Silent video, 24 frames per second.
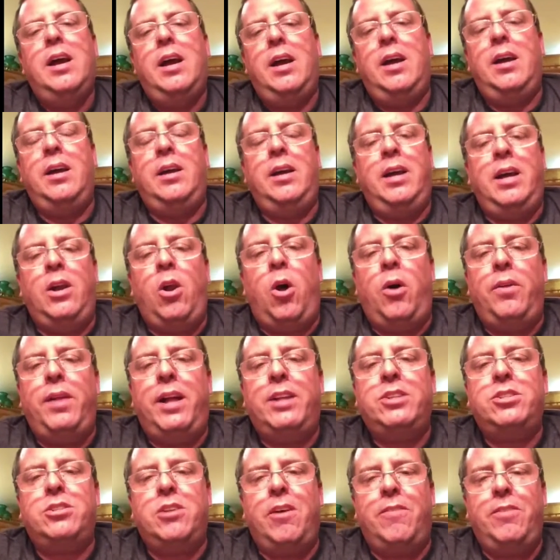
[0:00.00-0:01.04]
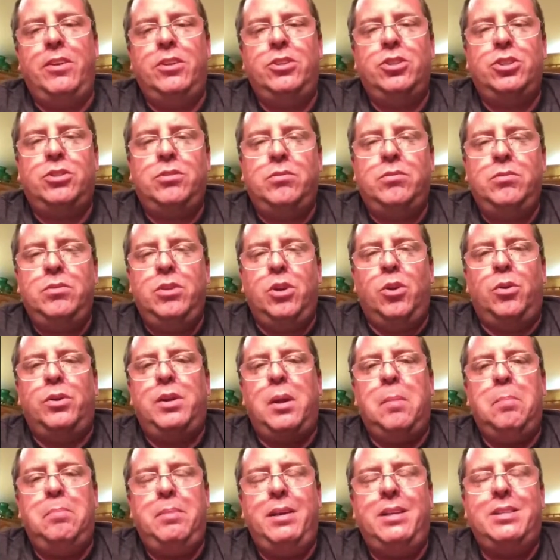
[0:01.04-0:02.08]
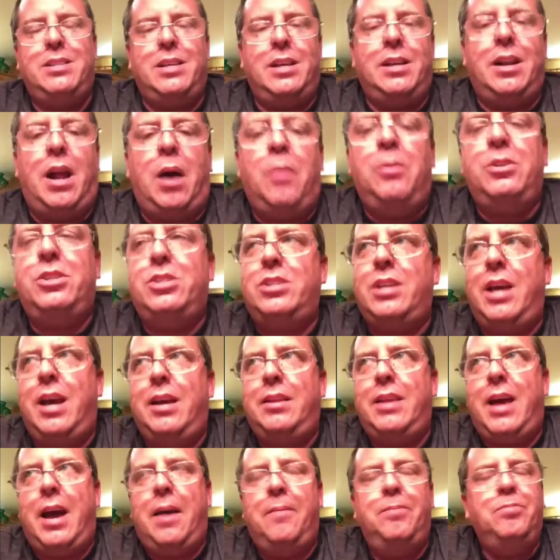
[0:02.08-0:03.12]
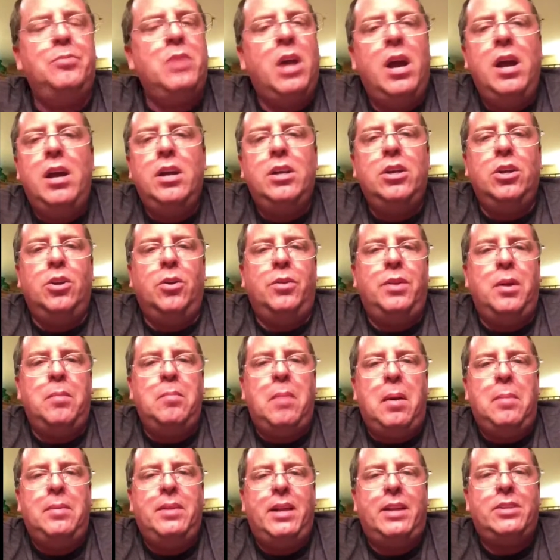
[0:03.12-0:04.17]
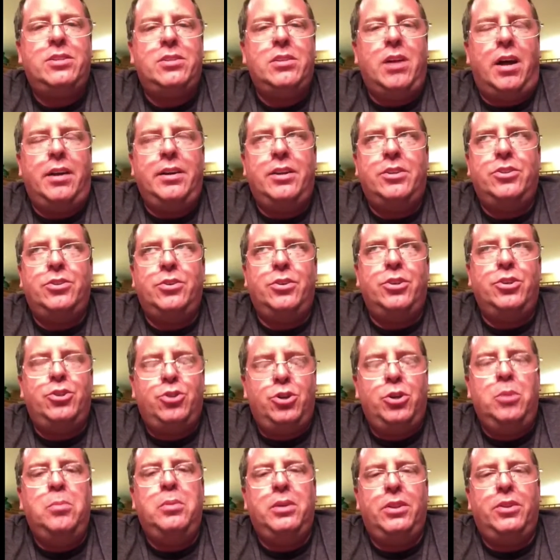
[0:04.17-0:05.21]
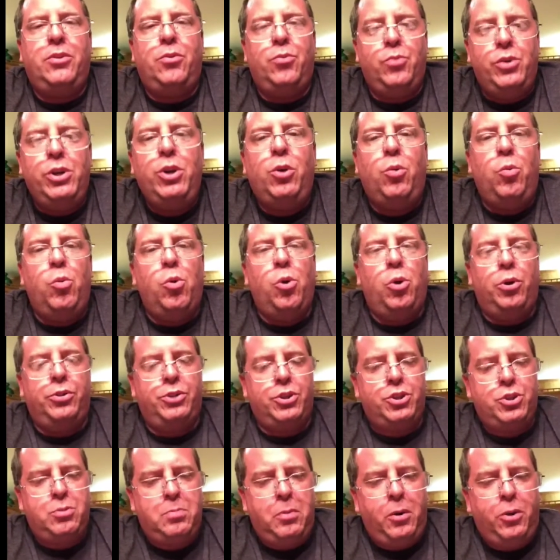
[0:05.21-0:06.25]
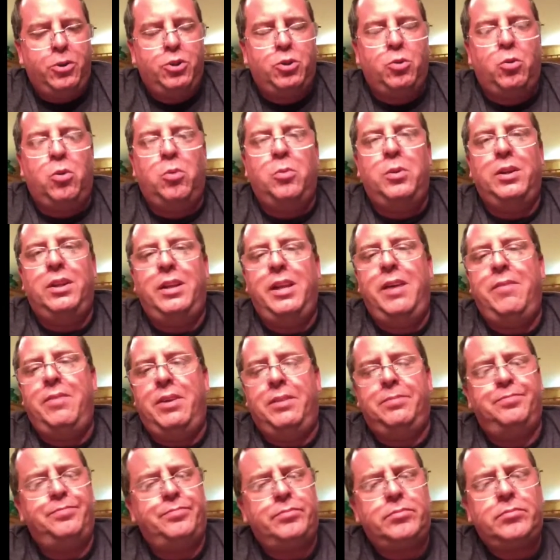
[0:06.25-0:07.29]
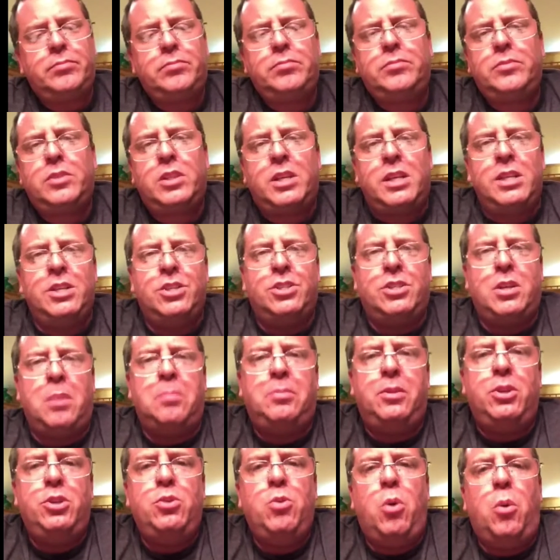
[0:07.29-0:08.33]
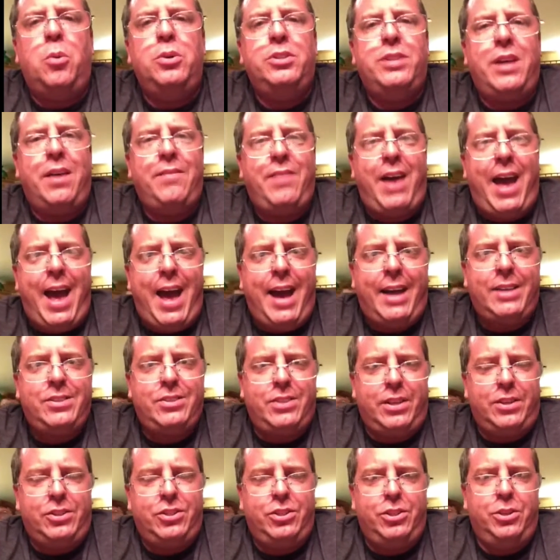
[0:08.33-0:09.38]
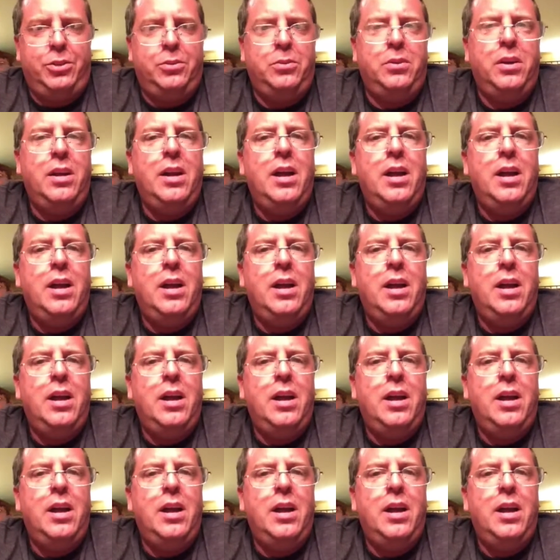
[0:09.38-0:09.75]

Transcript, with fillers: and all that stuff, and just, you know, get busy. And I would say that, you know, that maybe that's not necessarily true, but the real world, the spiritual world we live in, is something you always have access to.